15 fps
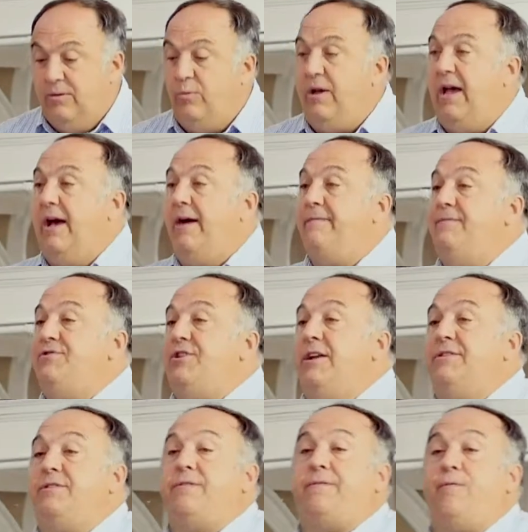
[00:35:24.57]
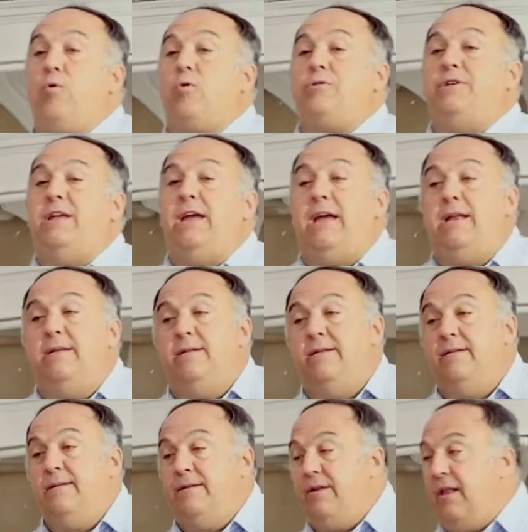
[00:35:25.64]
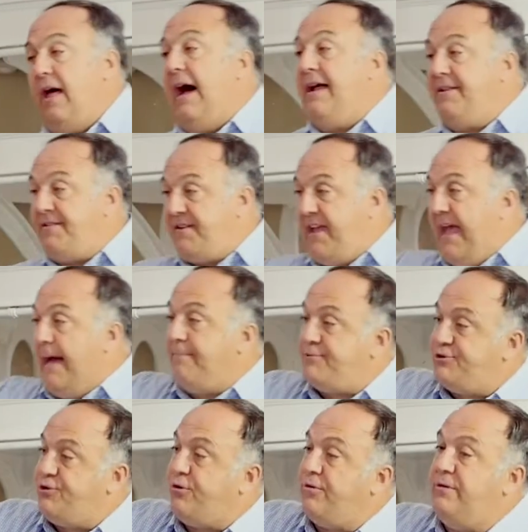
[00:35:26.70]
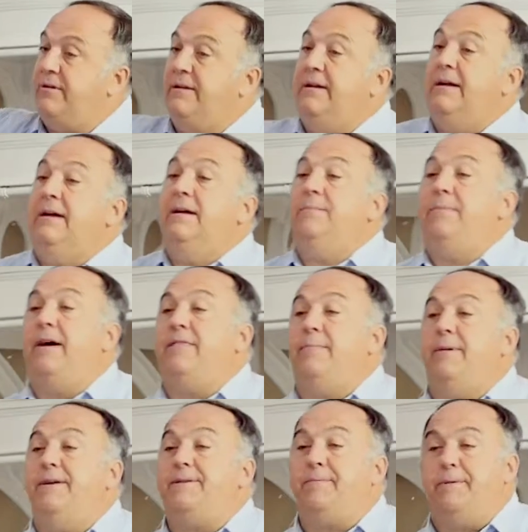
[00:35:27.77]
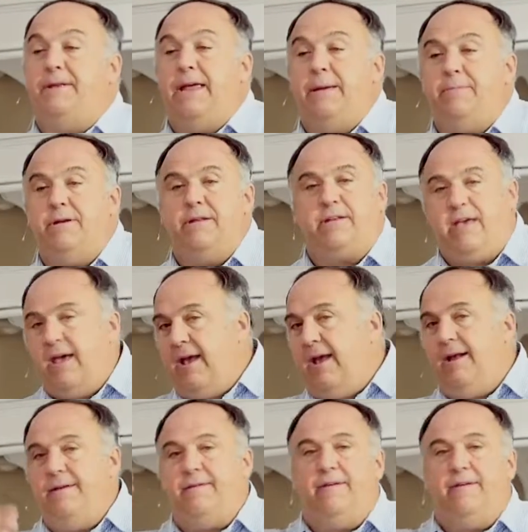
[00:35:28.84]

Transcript: we have in Genesis 14, Lot is captured by the Mesopotamian kings.